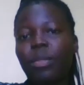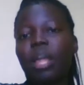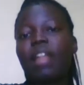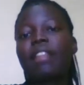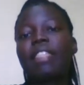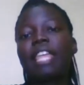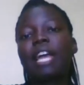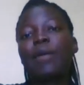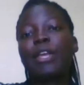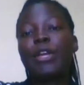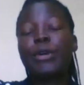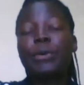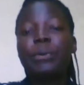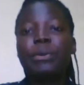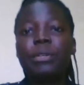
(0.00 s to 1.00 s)
There we
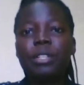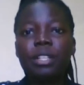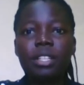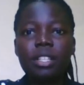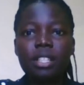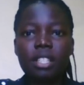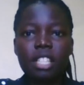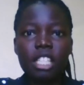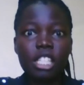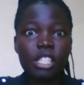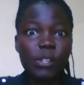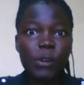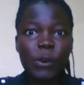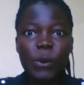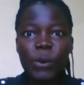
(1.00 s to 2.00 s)
go.
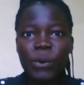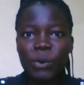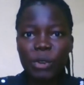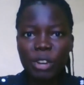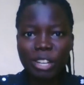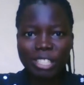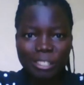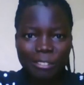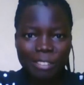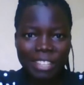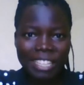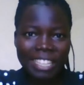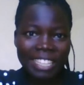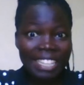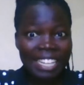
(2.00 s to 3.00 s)
So
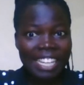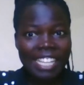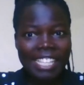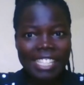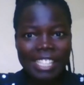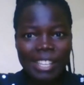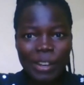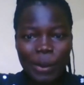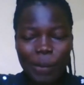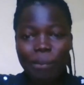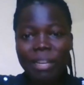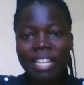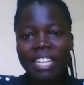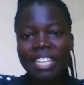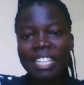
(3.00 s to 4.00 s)
autofilling is
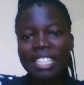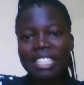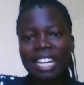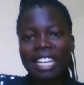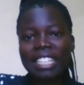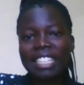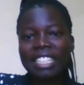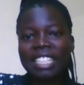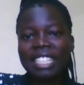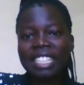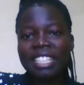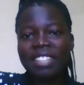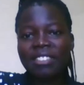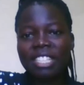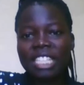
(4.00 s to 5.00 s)
completely done.
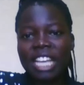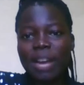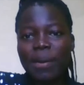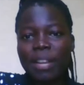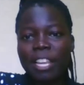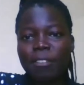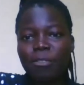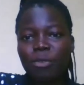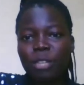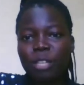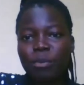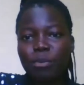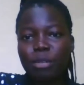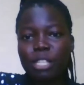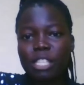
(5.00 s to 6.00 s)
What are we left
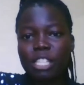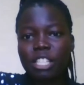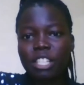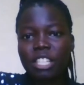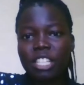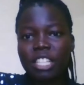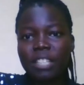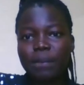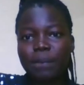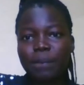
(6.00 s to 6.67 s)
with? Positioning.